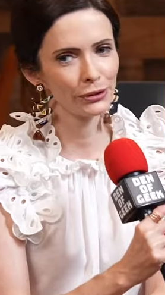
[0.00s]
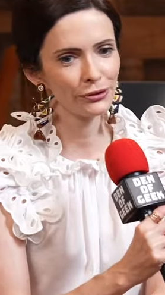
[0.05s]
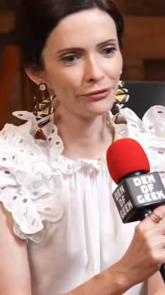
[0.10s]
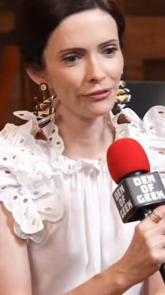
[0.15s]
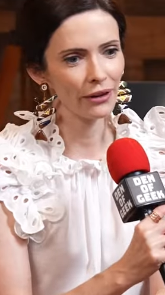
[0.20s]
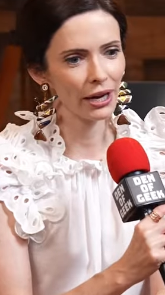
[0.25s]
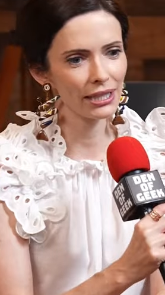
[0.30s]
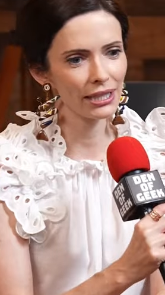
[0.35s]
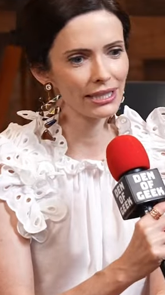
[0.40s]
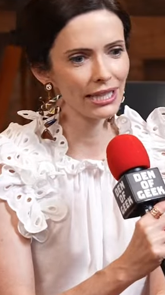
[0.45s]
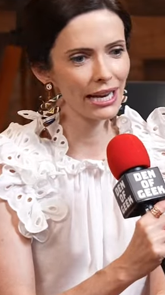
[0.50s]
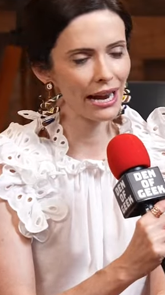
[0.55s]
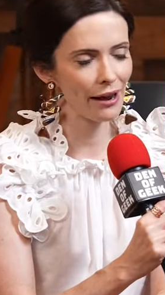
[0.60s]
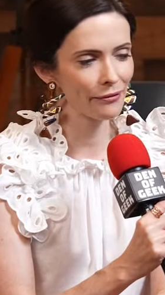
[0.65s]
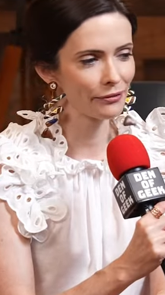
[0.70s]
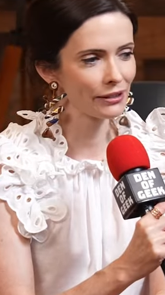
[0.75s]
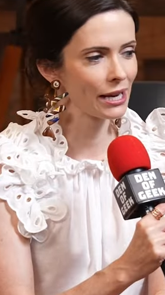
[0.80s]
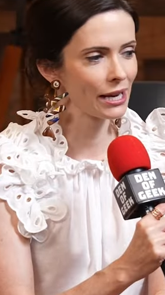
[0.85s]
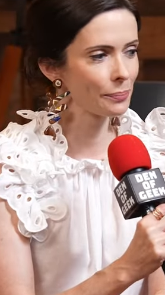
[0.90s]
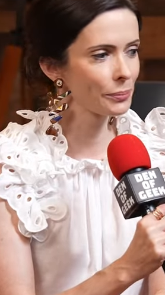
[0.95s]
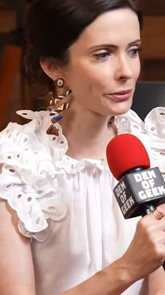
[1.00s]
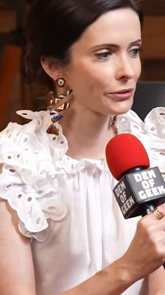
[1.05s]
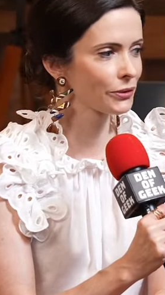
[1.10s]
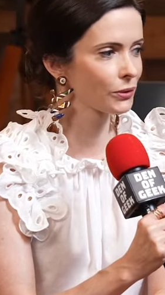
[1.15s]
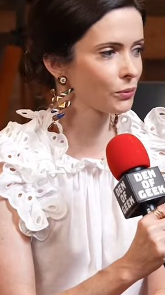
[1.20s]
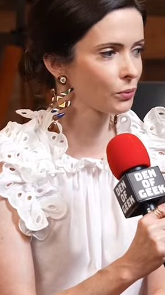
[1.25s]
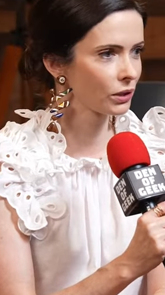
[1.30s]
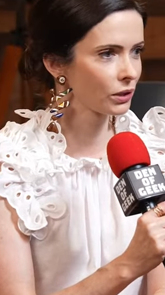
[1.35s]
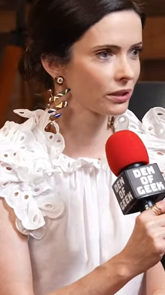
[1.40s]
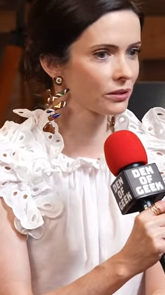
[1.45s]
fun to have an
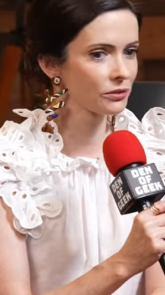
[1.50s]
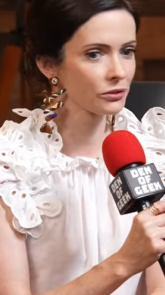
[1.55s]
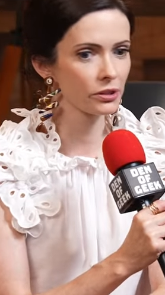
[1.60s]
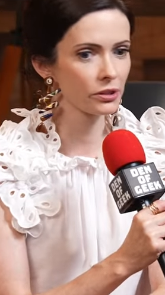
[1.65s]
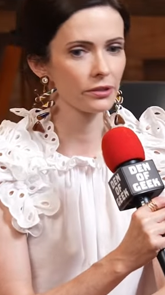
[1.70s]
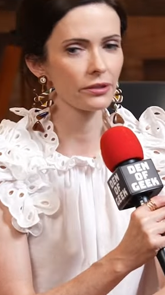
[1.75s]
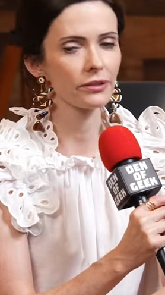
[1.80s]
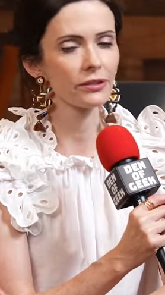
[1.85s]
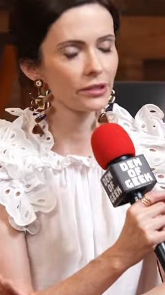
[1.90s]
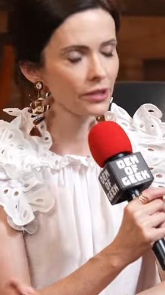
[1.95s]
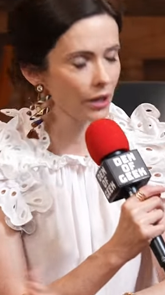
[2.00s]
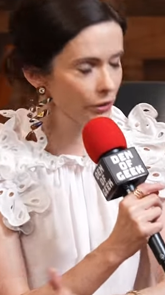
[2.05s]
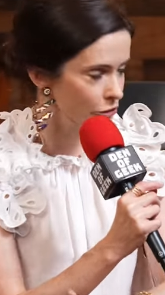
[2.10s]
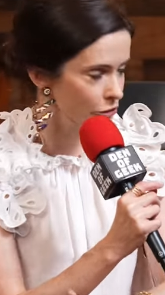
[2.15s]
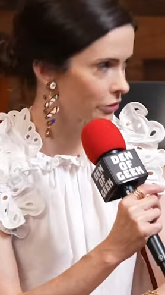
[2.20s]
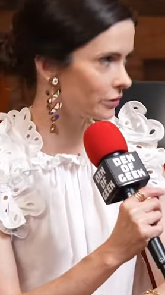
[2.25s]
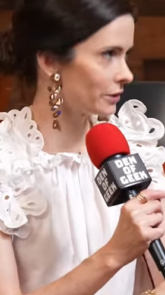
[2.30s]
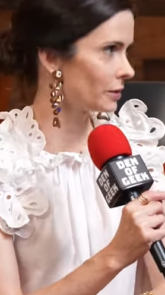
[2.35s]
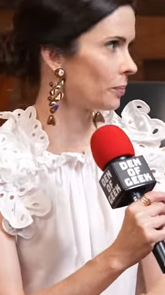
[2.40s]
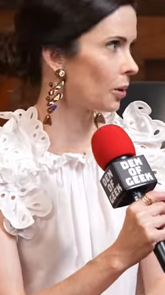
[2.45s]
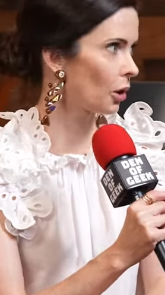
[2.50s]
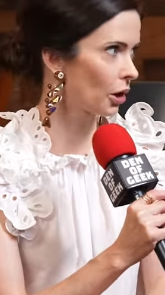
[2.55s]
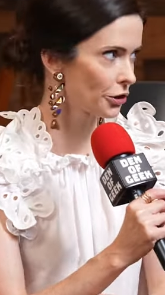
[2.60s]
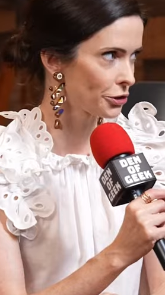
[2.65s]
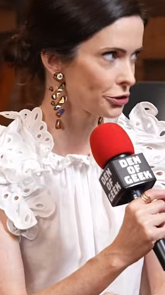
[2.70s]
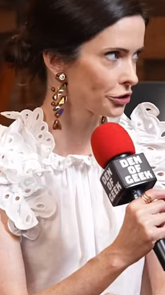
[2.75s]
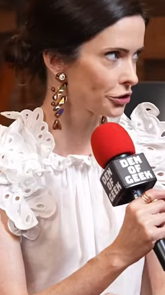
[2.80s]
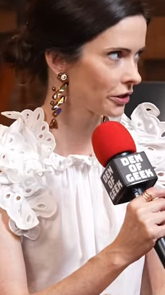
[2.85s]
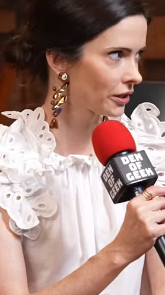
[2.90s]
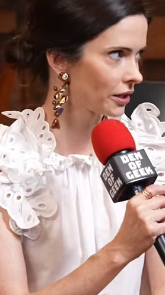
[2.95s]
episode where it's just such a
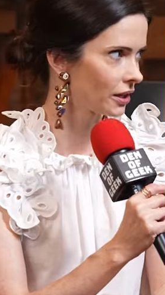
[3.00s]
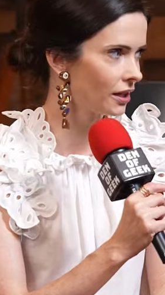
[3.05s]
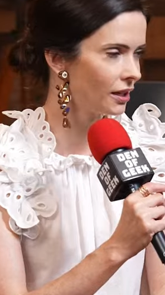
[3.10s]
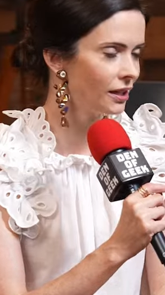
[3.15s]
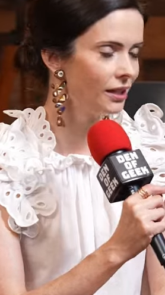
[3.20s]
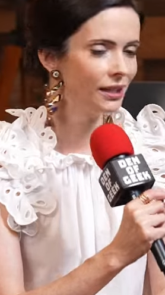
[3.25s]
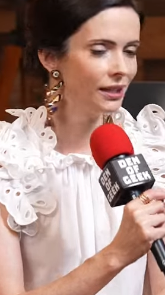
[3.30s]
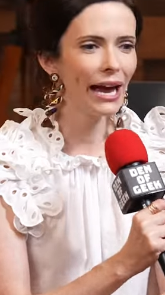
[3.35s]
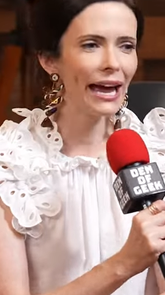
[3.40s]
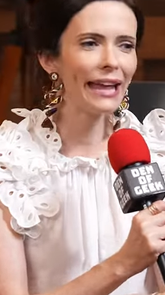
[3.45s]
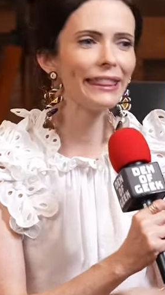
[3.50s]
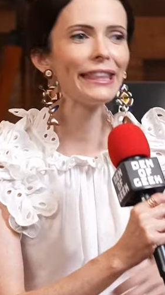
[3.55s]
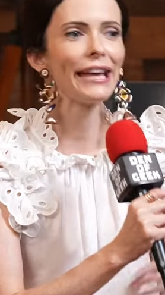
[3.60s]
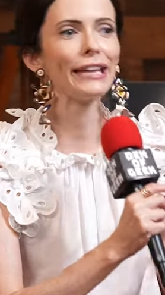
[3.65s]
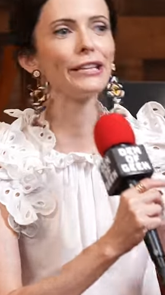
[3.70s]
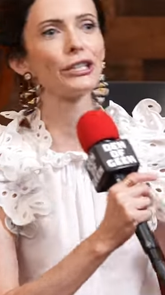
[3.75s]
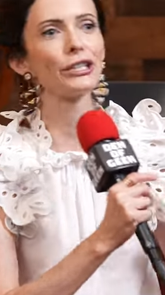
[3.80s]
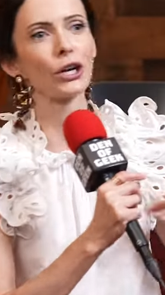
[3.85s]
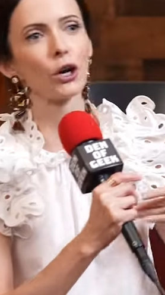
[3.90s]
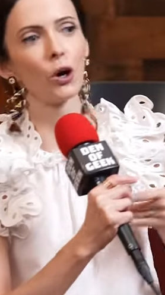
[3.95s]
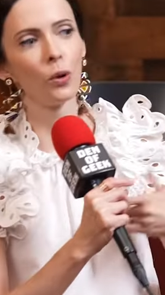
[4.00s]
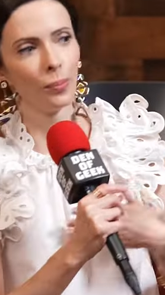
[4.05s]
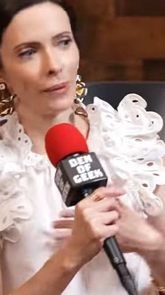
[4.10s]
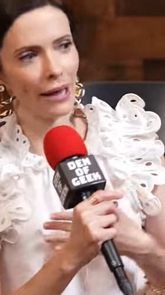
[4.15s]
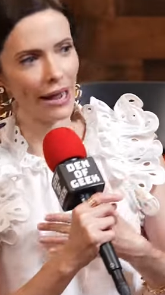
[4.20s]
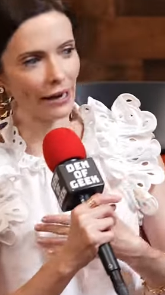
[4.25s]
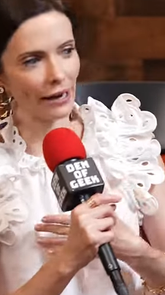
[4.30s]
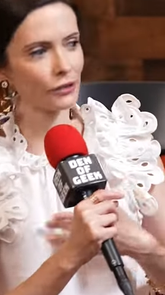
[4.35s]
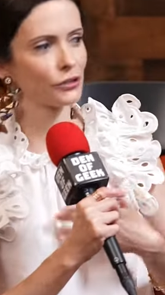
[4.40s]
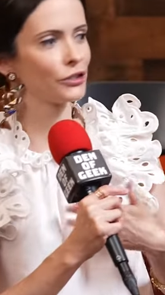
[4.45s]
departure, and then to go
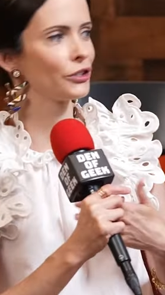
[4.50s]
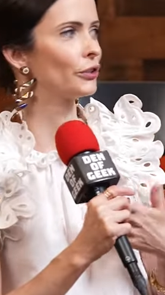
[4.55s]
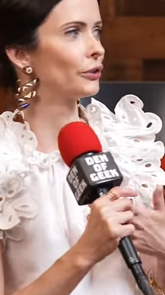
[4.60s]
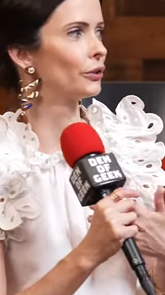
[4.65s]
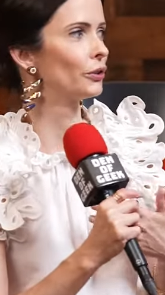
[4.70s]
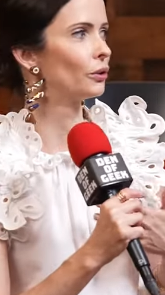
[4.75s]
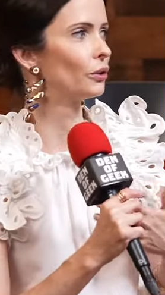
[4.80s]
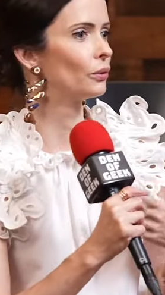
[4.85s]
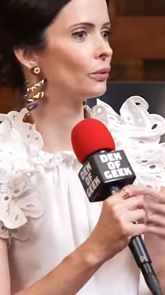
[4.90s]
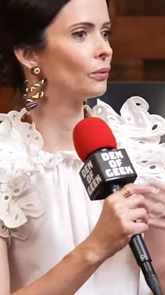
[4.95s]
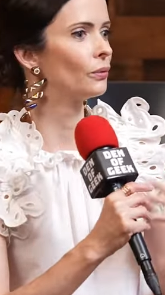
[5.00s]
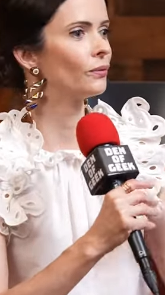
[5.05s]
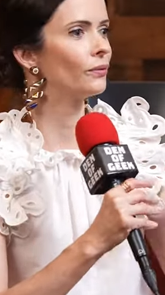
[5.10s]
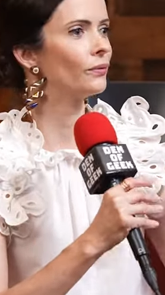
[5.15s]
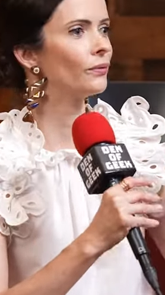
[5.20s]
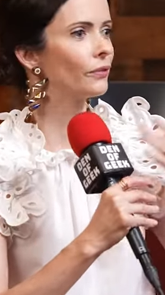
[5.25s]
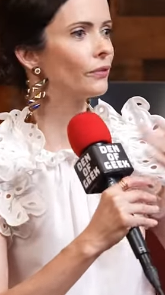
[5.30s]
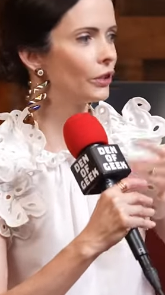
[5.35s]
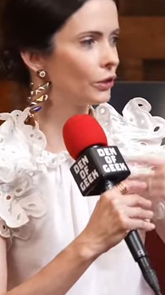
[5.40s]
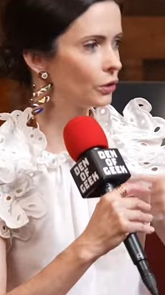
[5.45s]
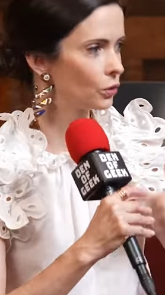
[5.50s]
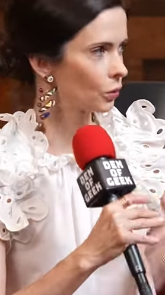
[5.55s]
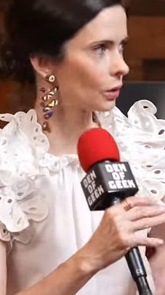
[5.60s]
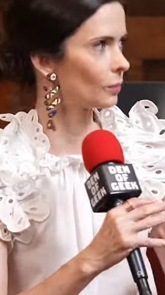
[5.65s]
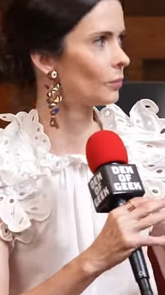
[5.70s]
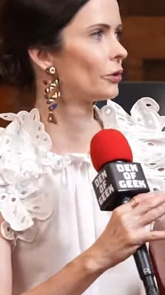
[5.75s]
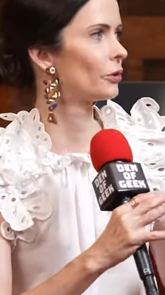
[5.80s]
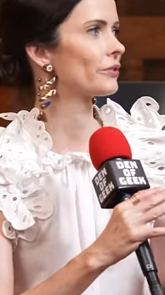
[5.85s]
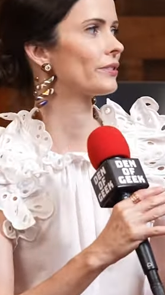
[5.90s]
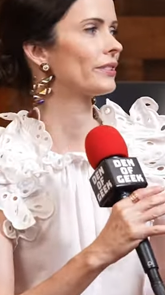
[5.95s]
back to the
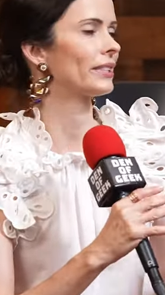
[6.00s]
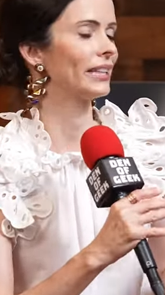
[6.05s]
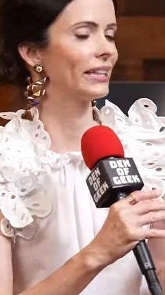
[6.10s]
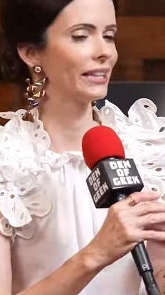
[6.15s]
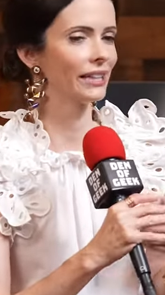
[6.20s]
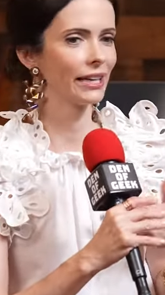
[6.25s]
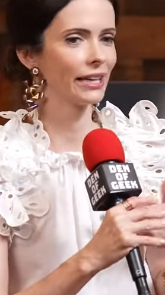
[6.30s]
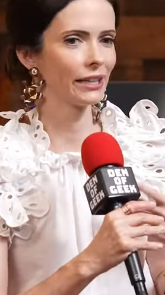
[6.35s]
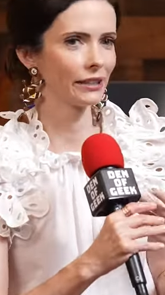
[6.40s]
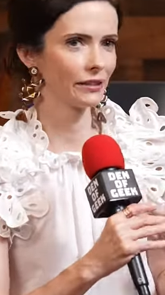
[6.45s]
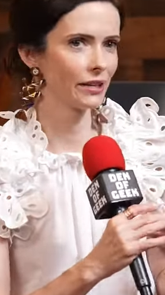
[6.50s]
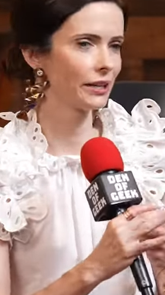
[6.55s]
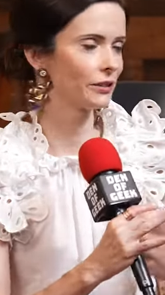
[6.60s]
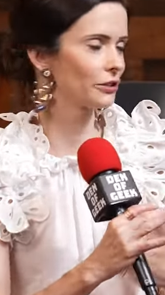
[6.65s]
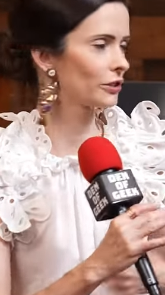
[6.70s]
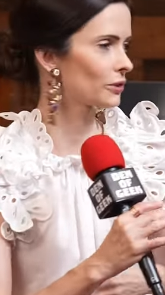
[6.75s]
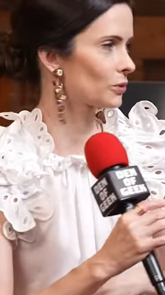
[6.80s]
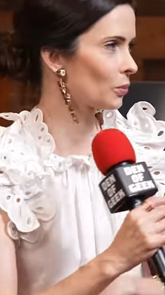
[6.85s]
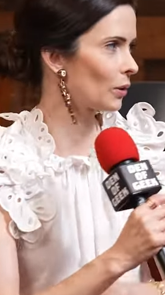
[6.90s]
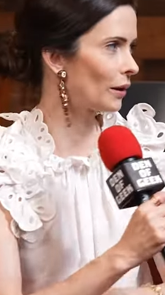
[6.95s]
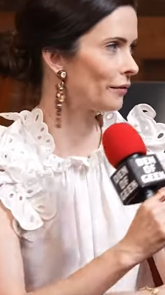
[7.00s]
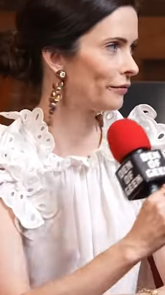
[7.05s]
normalcy and just what